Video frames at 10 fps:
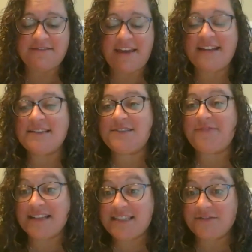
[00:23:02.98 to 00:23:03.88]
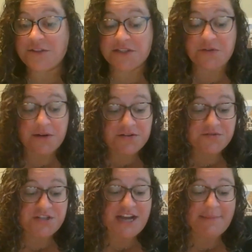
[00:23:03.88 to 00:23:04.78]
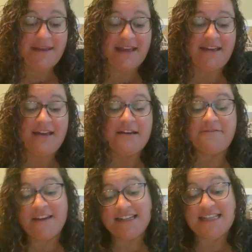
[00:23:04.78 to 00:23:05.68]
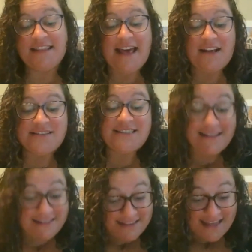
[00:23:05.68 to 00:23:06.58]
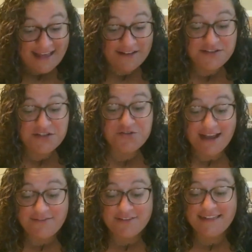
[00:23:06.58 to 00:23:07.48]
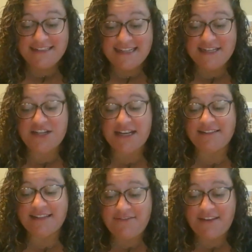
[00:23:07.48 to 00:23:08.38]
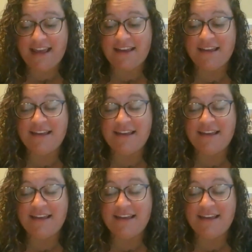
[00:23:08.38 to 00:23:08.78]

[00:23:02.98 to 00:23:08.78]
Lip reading: events, festivals, grocery shopping, fixing the house, selling the house, traveling, teaching, living,